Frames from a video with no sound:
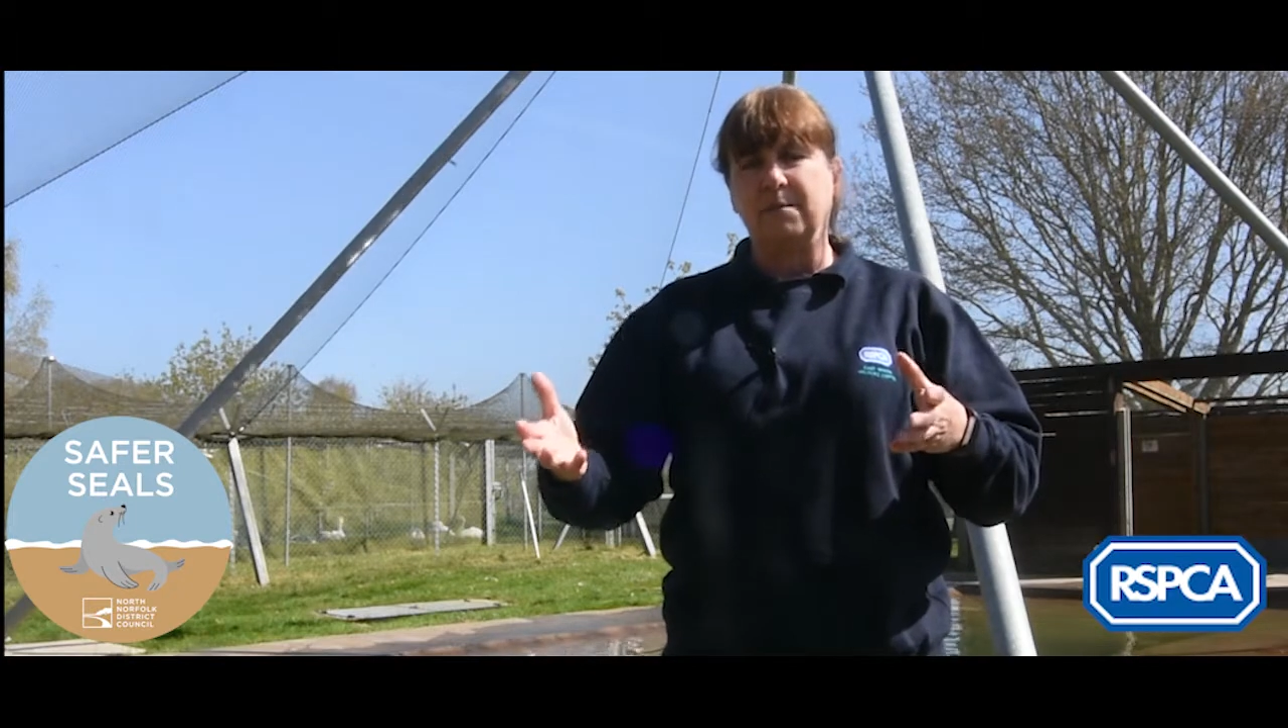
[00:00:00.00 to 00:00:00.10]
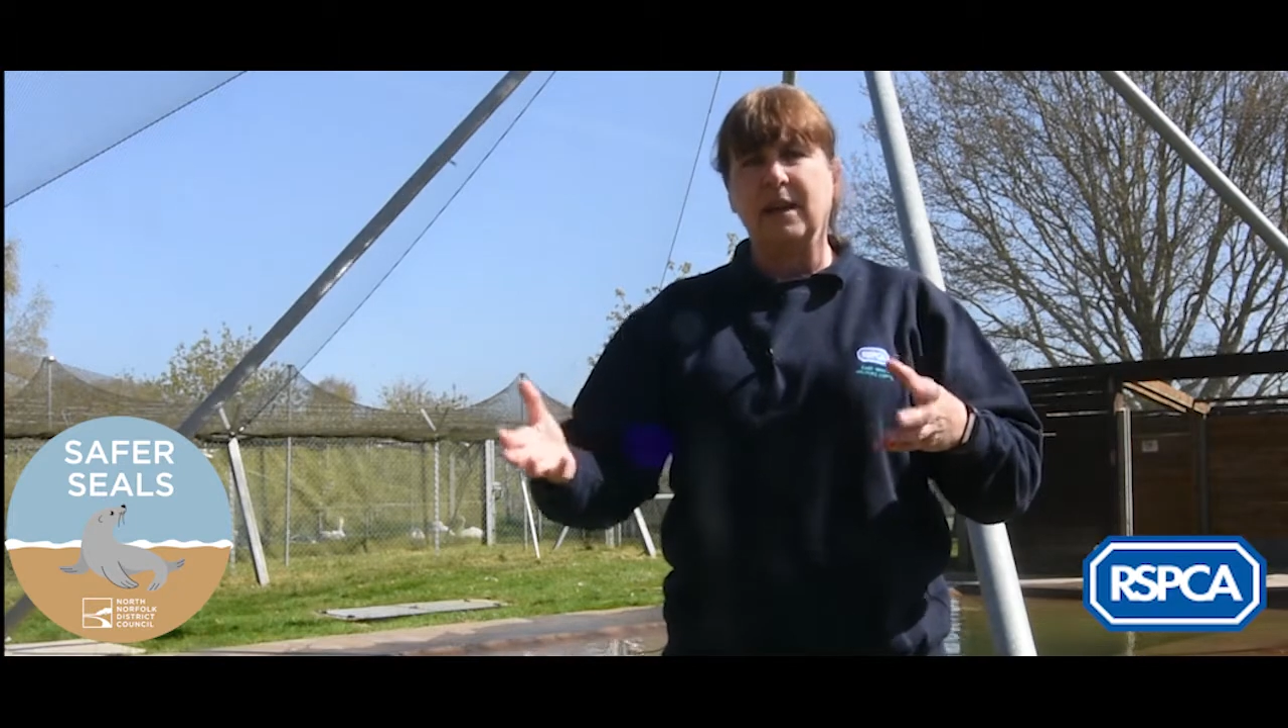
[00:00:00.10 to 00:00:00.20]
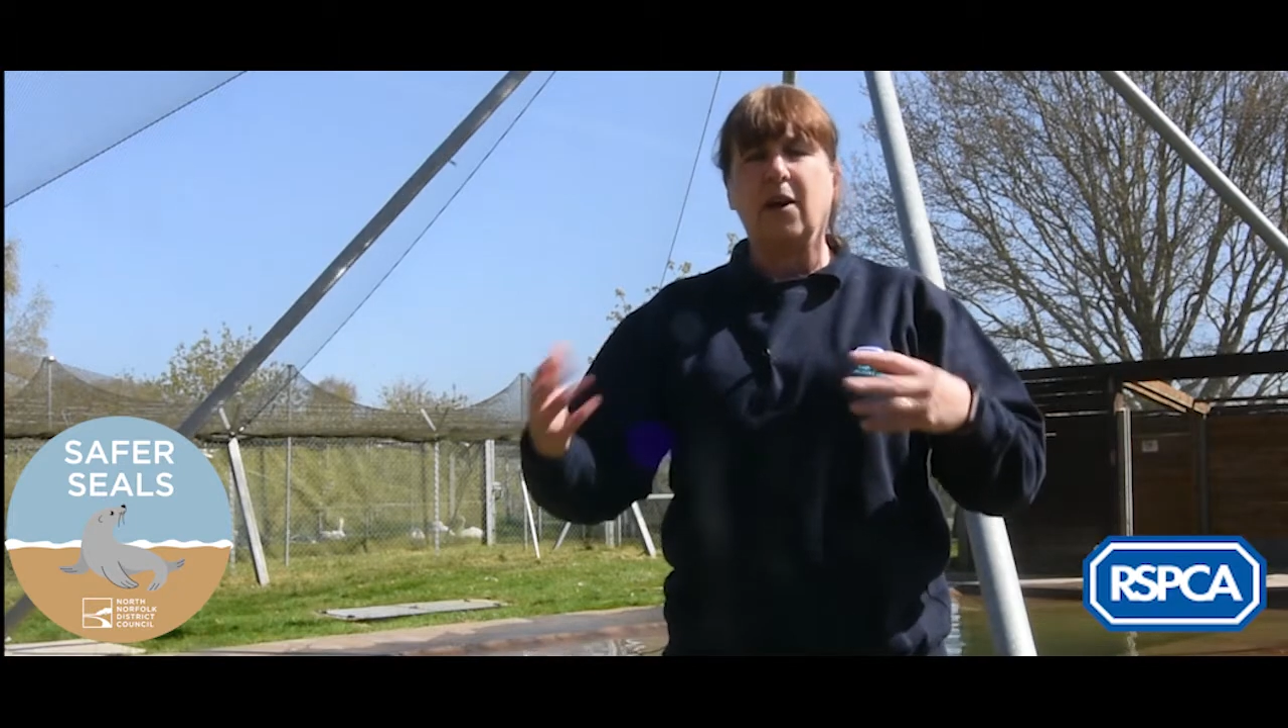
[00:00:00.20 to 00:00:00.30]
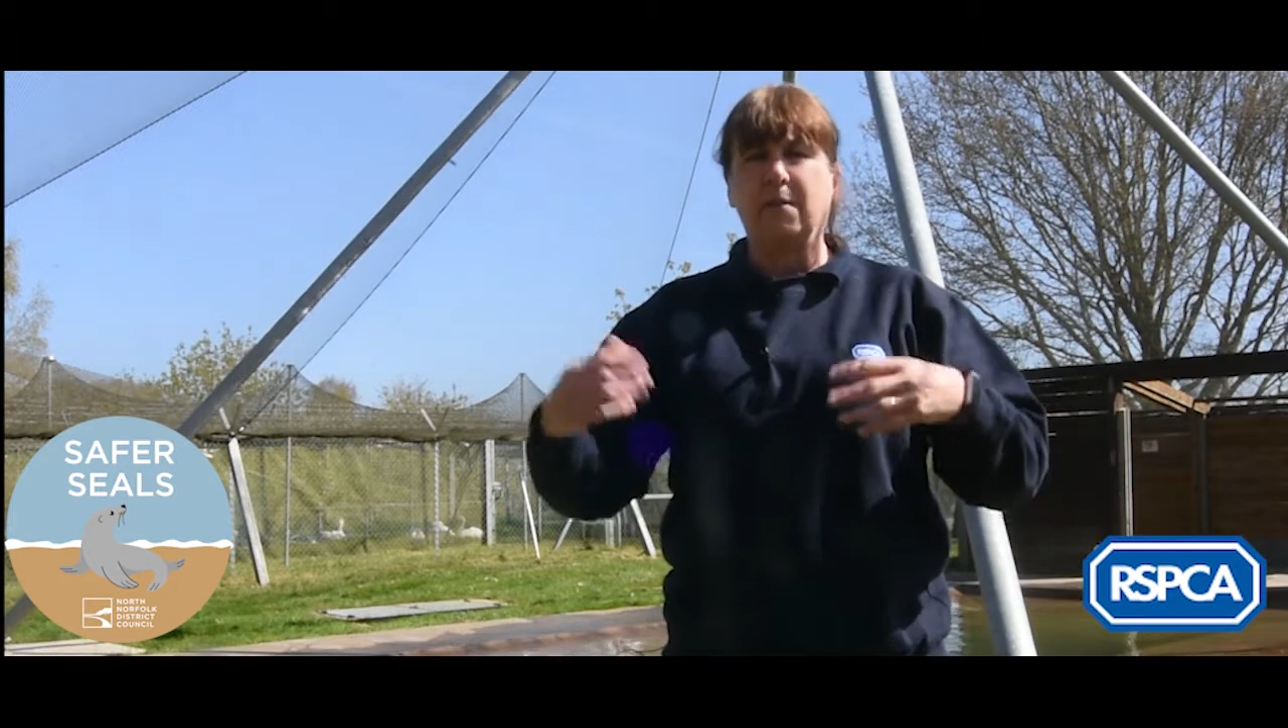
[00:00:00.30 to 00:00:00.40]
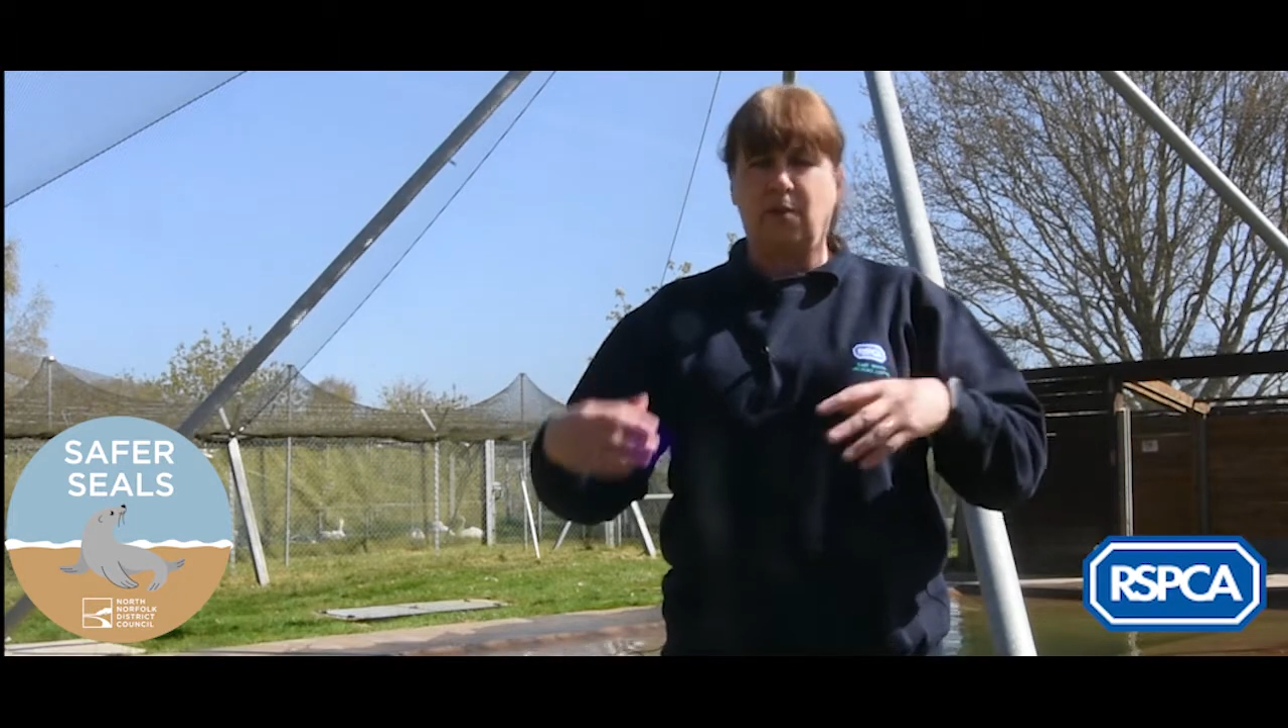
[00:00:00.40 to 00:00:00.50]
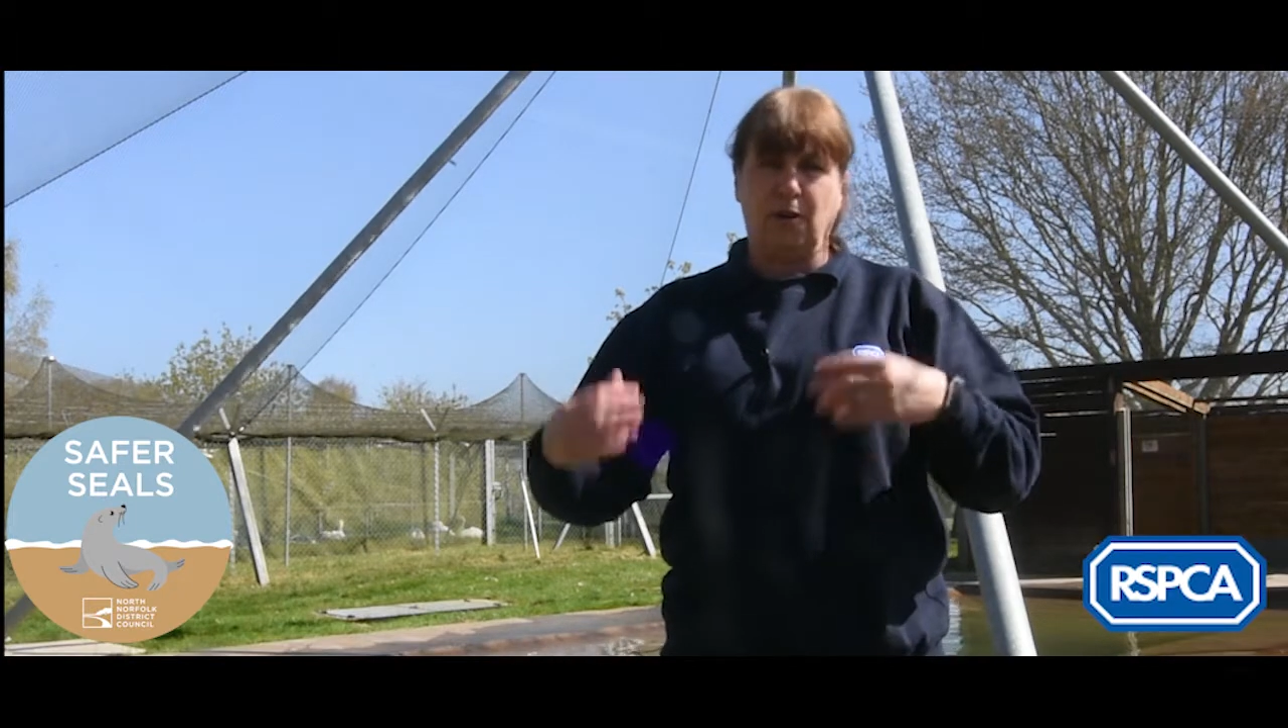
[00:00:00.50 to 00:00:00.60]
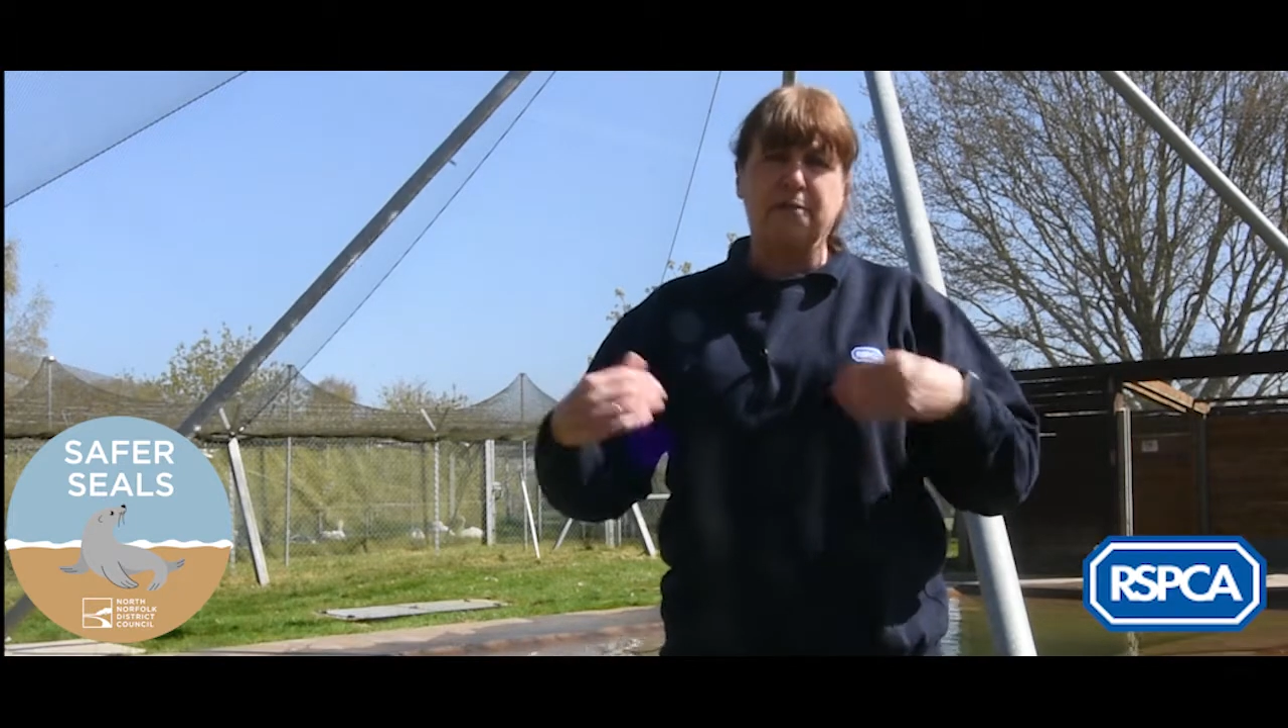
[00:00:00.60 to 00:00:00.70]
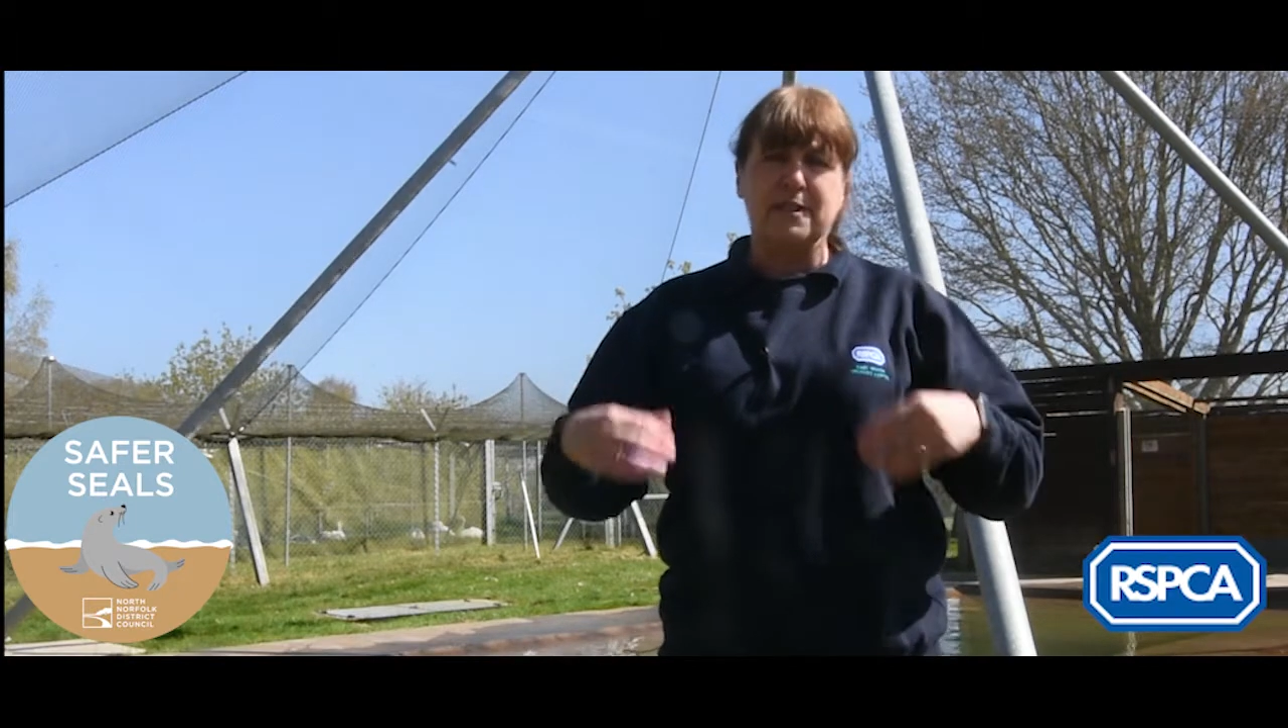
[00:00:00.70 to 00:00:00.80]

get off